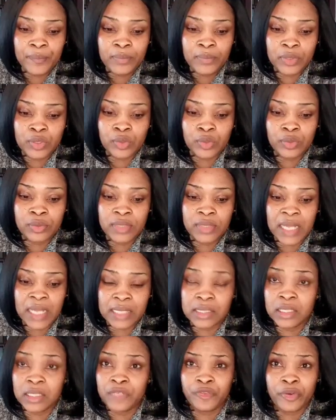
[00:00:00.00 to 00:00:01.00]
So
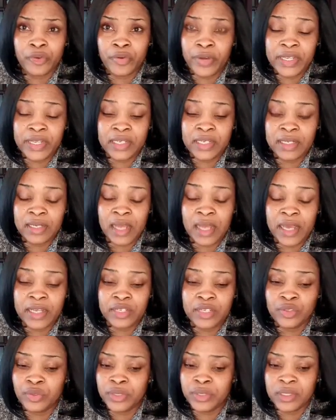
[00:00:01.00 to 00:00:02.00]
that's it for Croydon. I
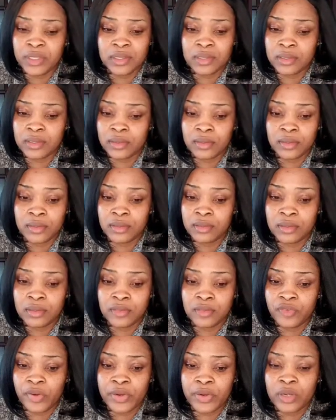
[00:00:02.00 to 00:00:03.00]
know it's
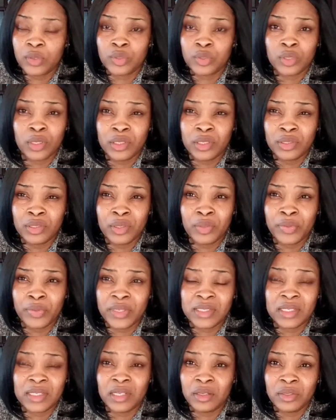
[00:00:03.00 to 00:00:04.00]
very close to London, or
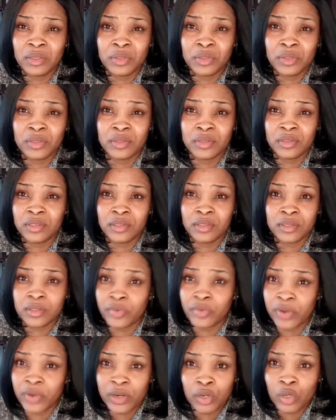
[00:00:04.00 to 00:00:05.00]
it's in London, or it's just
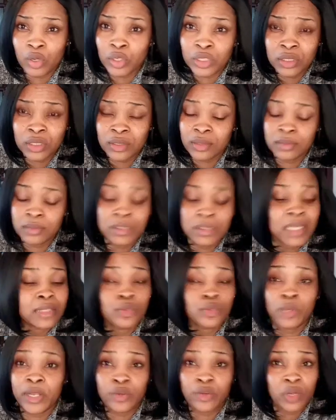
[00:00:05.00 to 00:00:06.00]
around London. That's
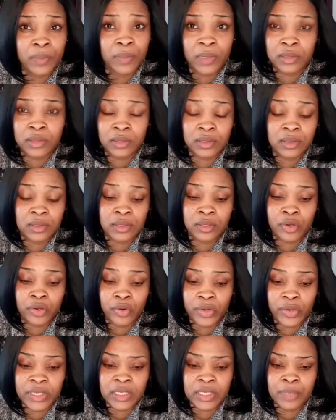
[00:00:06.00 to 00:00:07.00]
all I know about
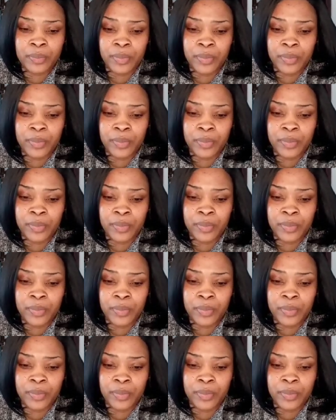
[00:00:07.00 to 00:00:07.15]
Croydon.